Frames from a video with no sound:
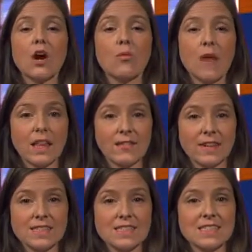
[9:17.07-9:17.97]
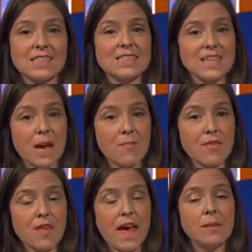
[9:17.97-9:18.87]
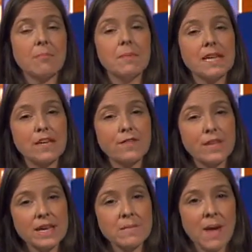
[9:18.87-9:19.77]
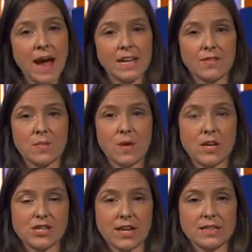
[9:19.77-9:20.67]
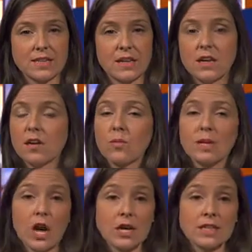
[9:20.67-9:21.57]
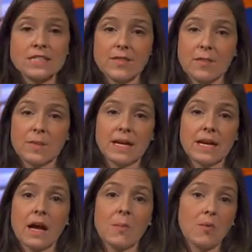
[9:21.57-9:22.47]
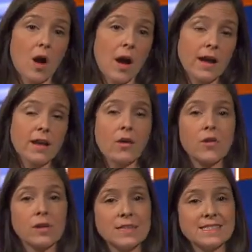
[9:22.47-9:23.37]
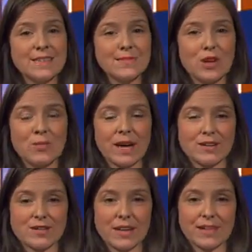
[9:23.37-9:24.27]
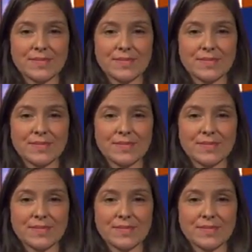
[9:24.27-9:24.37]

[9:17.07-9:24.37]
relevance, depth, and meaningful impact of the project, regardless of it being abroad or in the team's home country.